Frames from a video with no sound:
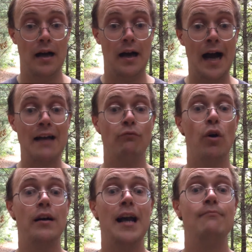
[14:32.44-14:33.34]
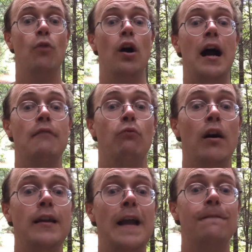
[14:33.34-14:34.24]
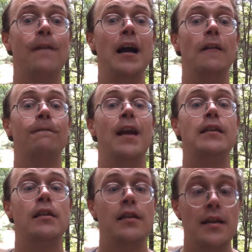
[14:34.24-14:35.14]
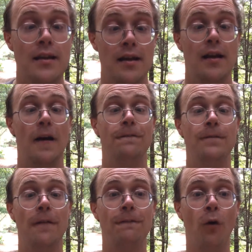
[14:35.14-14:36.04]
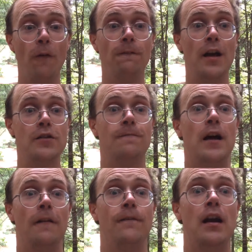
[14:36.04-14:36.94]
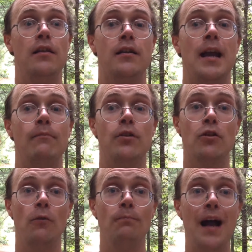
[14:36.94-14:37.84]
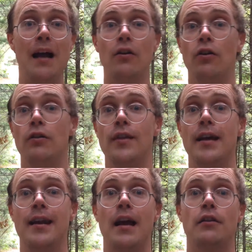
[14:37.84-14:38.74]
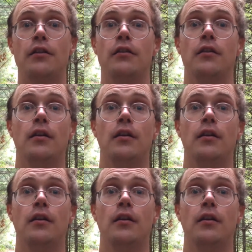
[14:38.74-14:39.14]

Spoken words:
I want a Final Fantasy, full-fledged Final Fantasy game to go back on the NX.